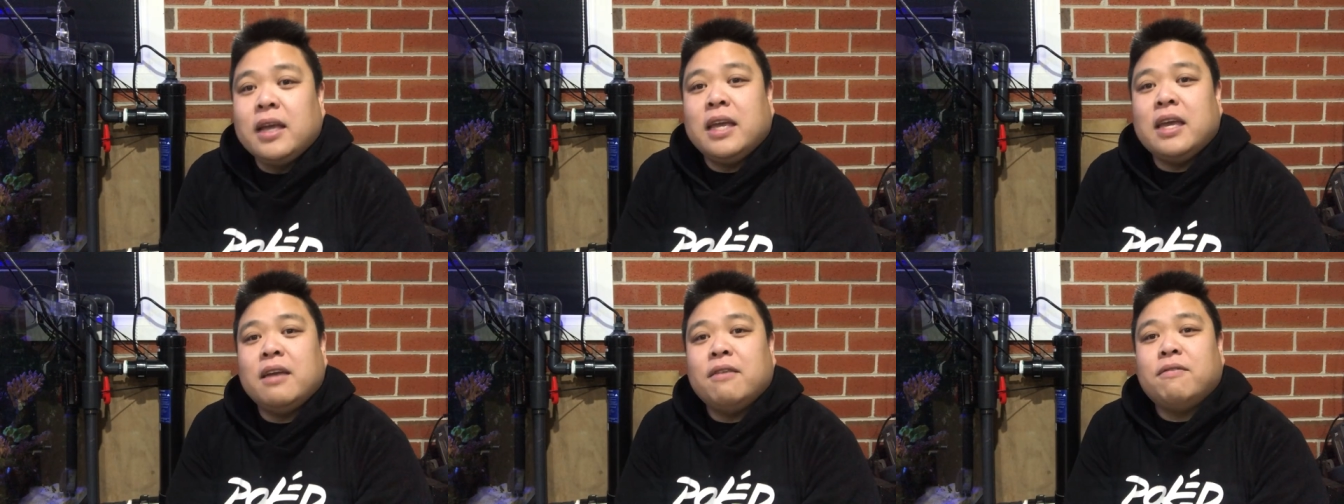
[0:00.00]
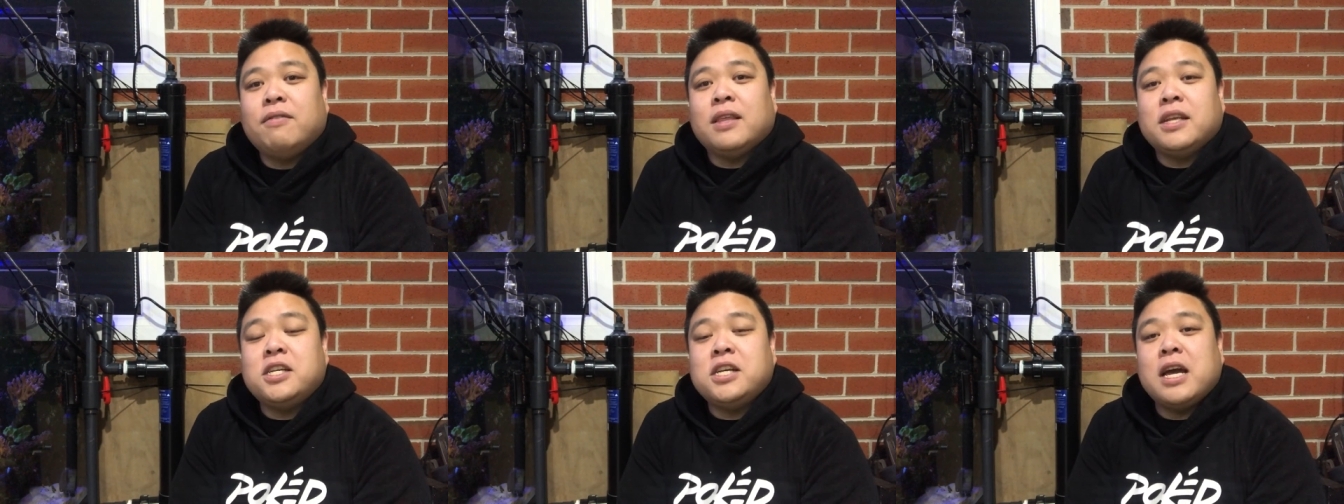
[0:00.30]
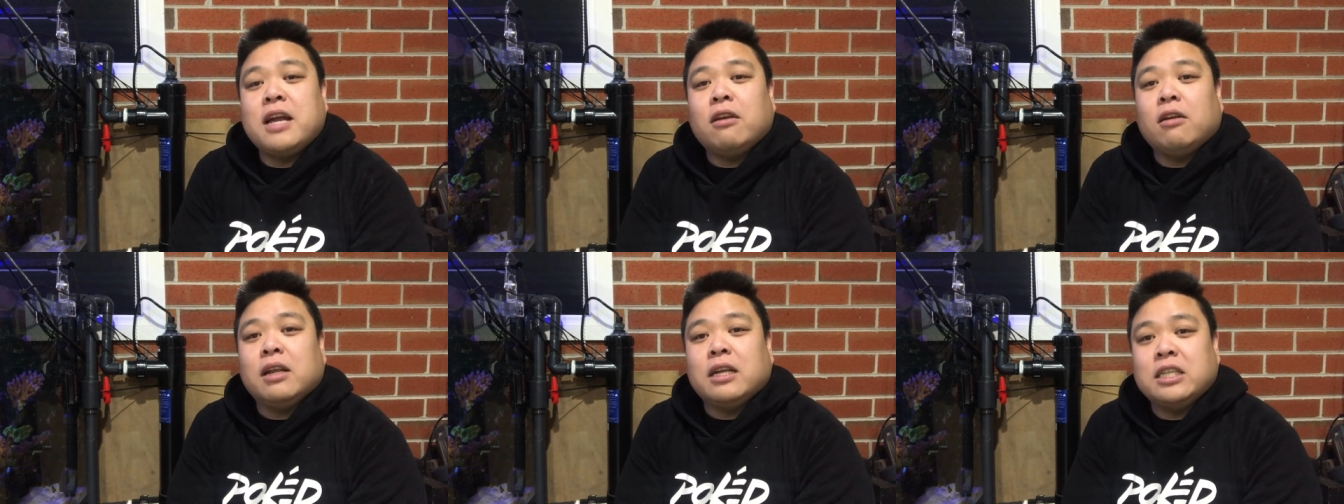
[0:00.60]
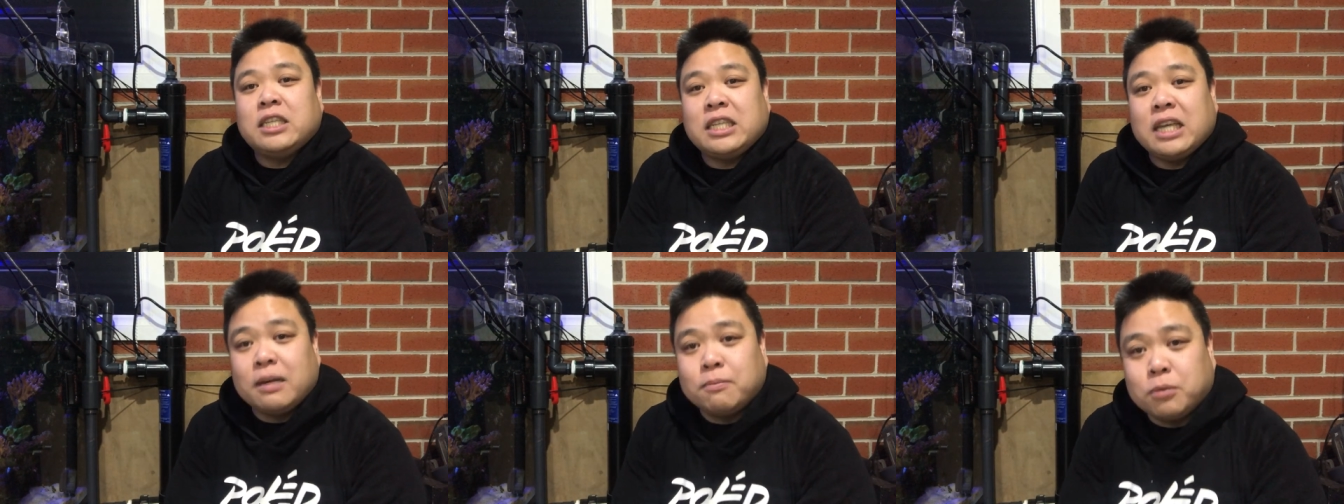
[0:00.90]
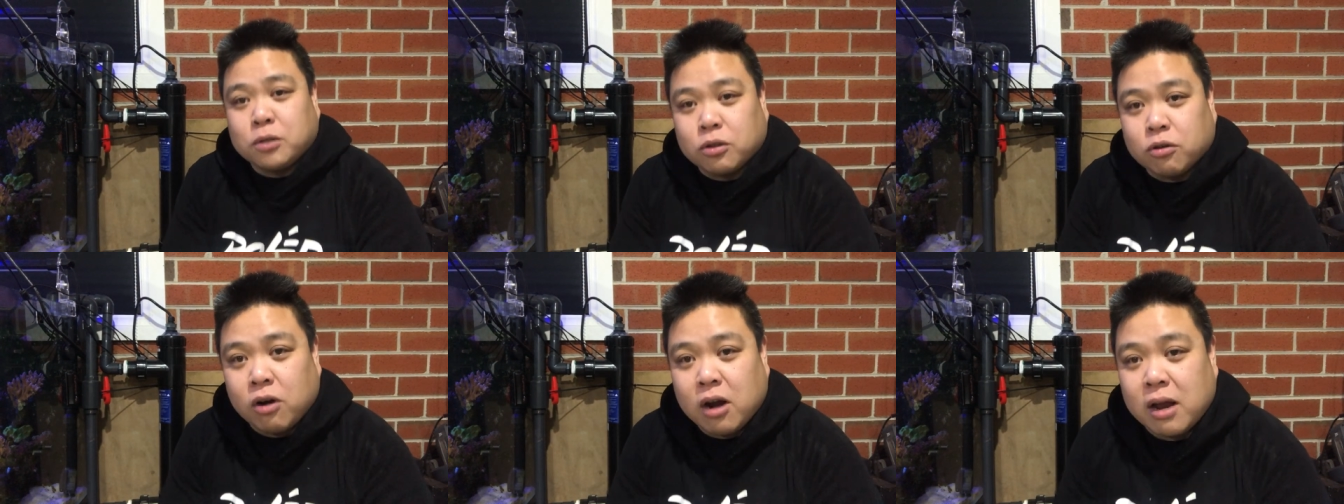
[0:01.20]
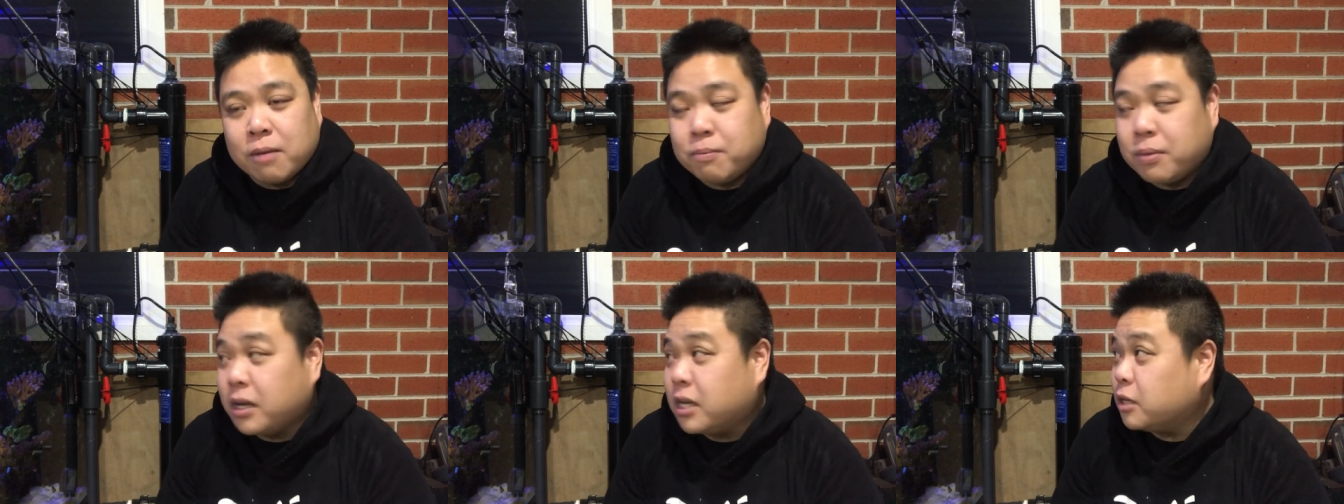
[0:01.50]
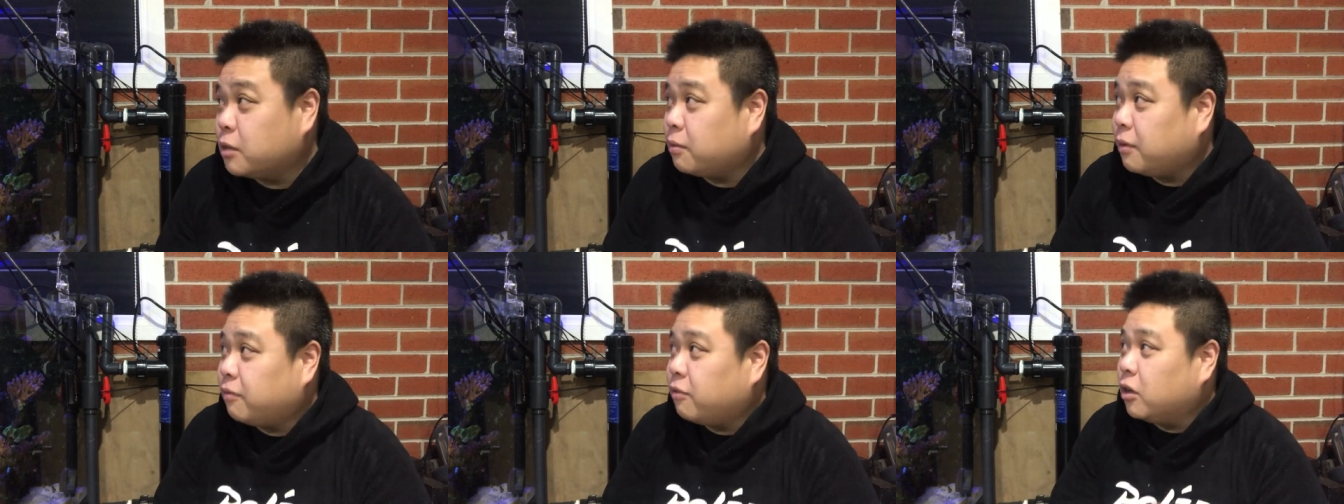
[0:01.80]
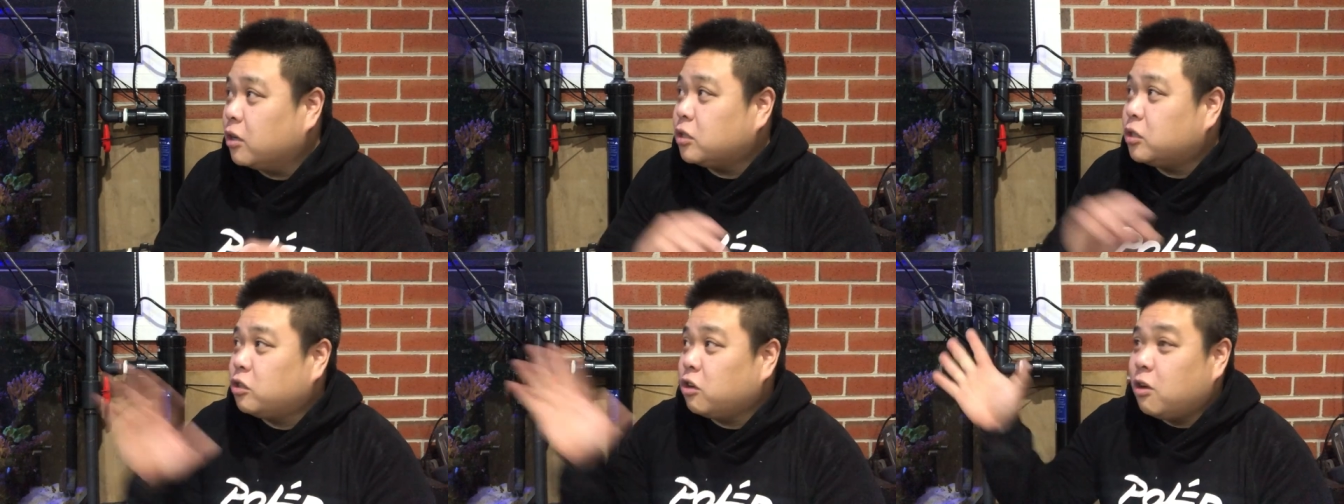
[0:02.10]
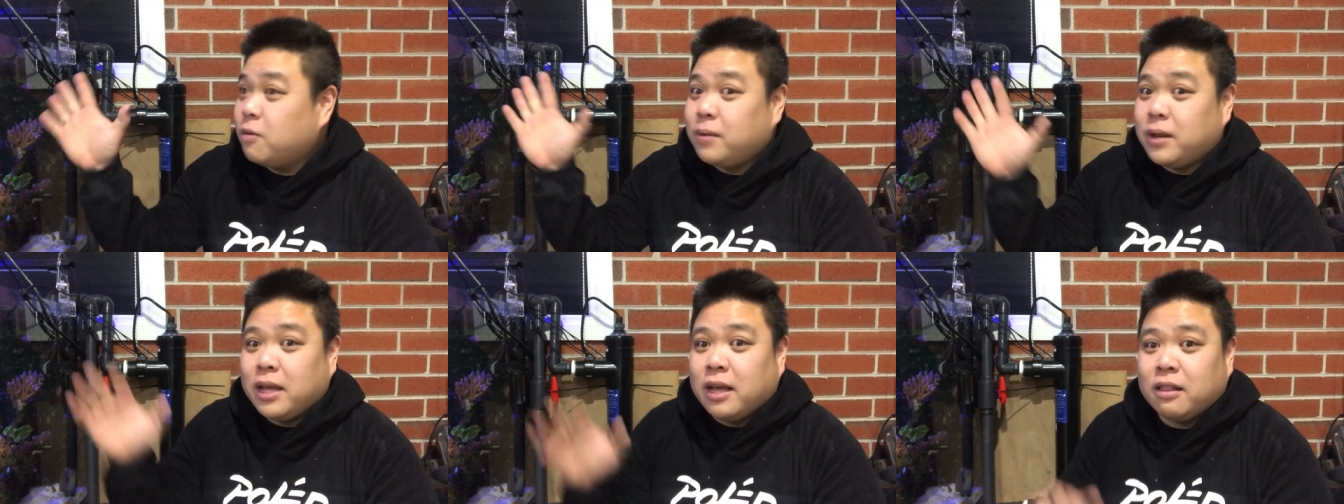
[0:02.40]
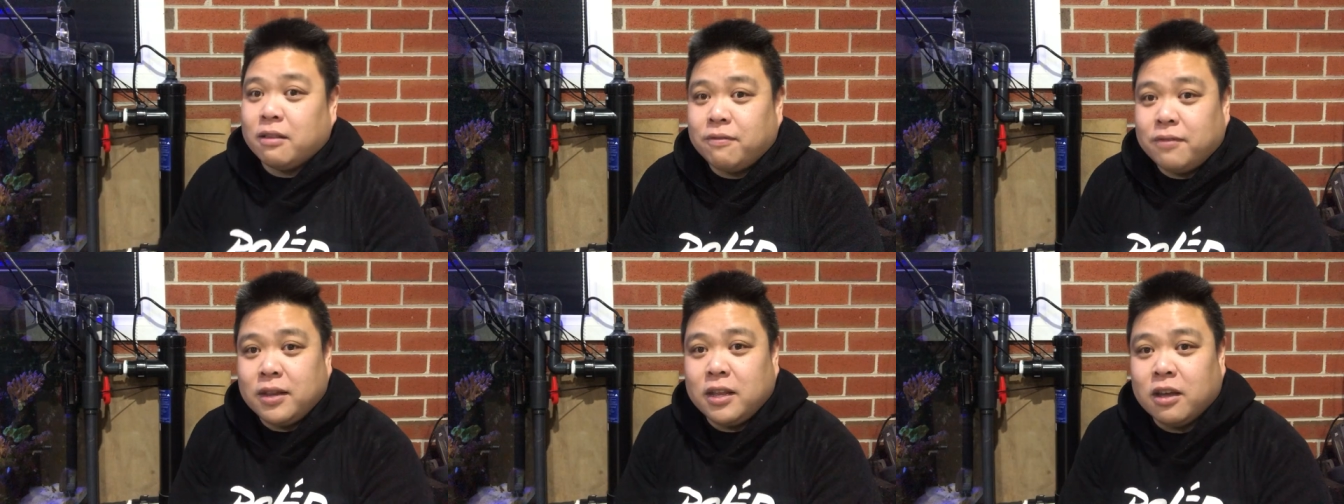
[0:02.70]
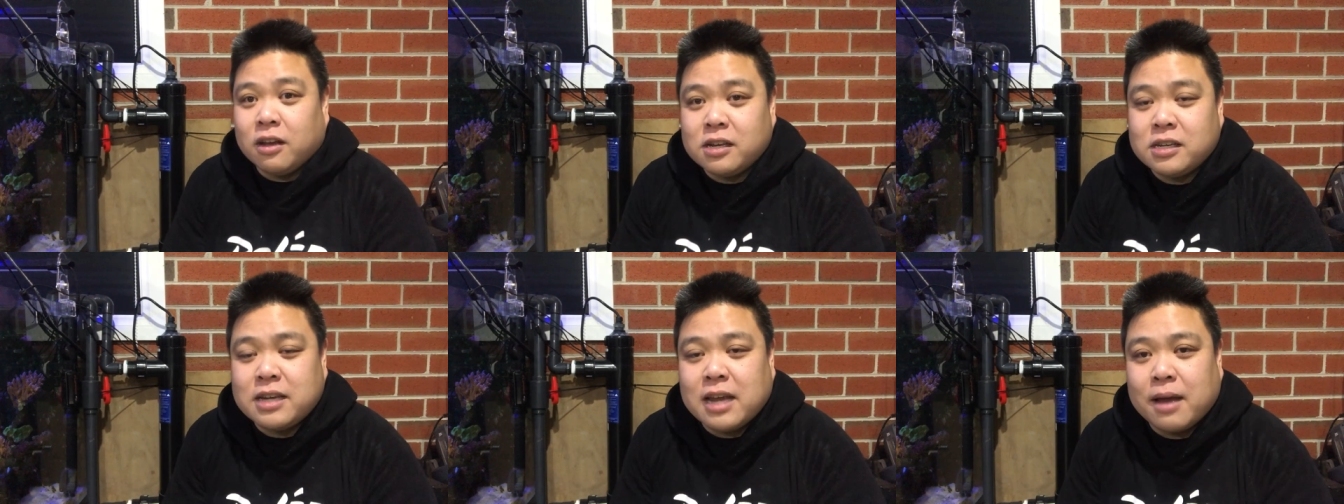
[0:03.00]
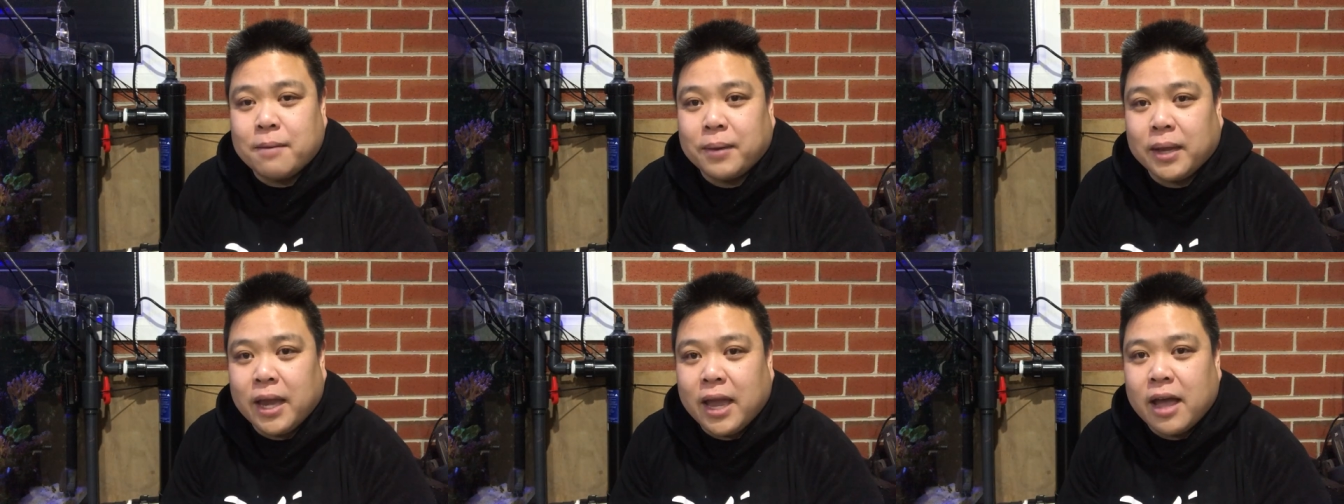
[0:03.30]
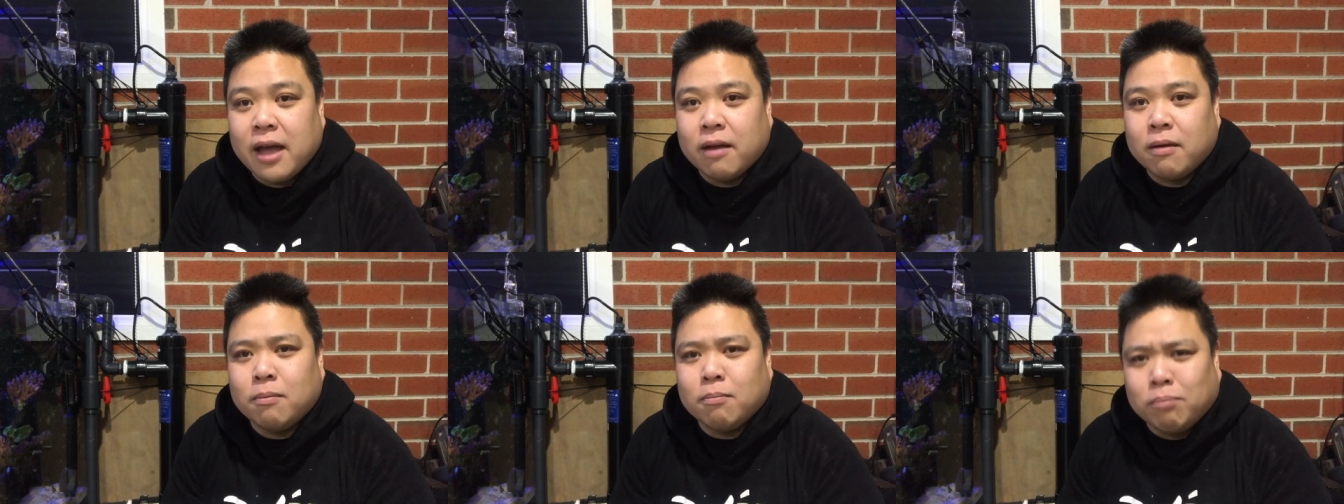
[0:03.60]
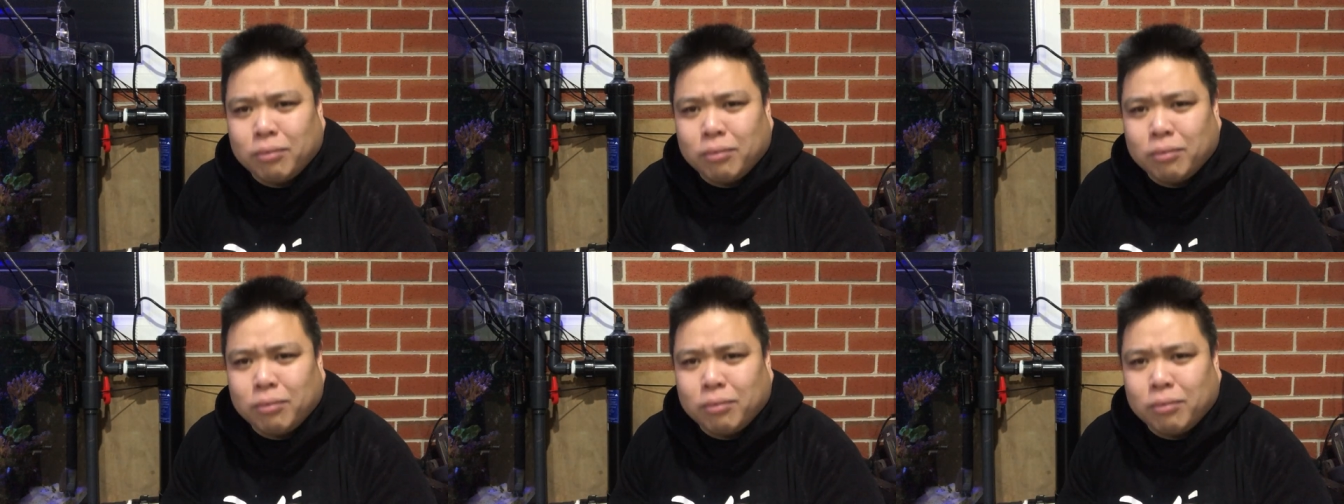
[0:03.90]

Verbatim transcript: Give the channel a subscribe because we've got so many other videos coming out,